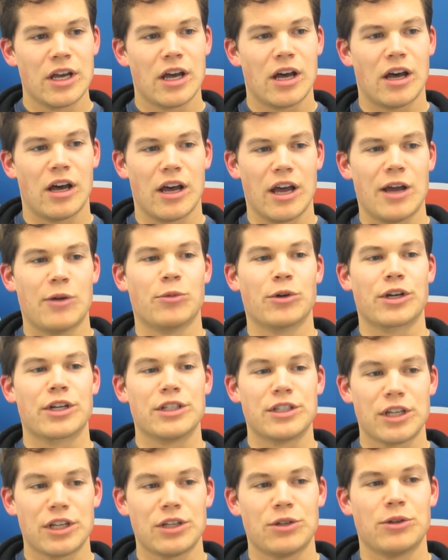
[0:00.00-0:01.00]
uh, and we're
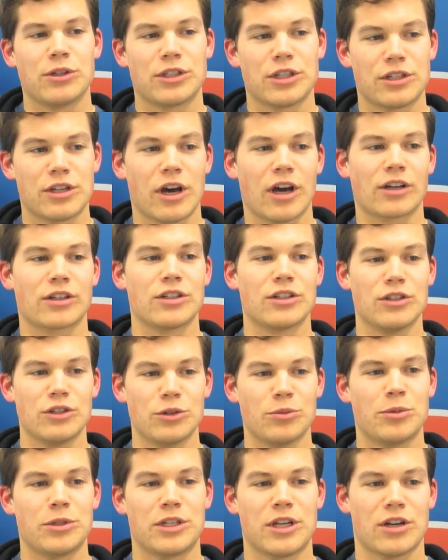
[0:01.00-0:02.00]
continuing to talk to
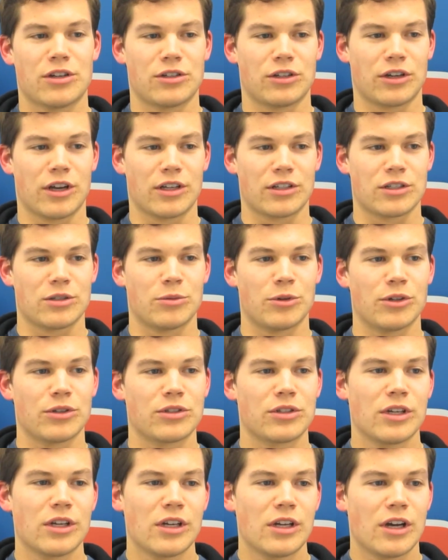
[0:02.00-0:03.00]
new potential
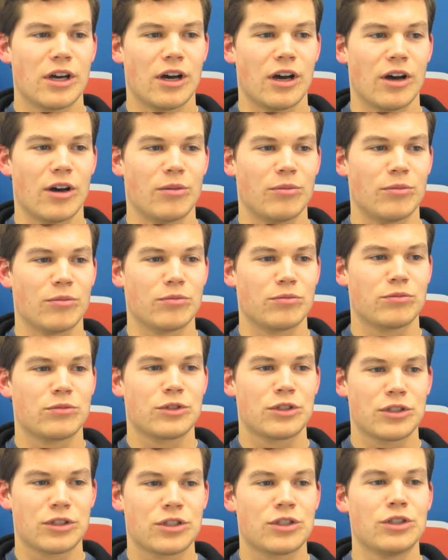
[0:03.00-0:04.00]
customers um,
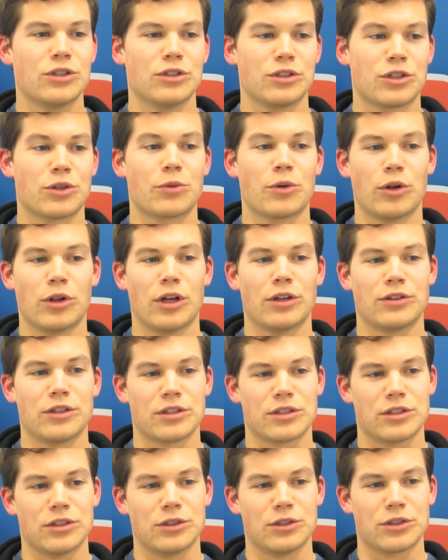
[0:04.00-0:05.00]
to, to roll out the
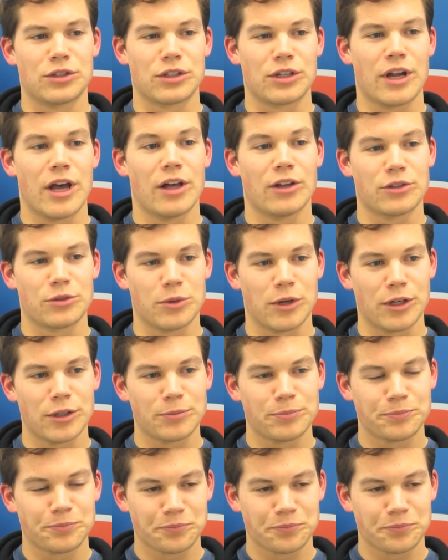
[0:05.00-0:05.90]
solution elsewhere.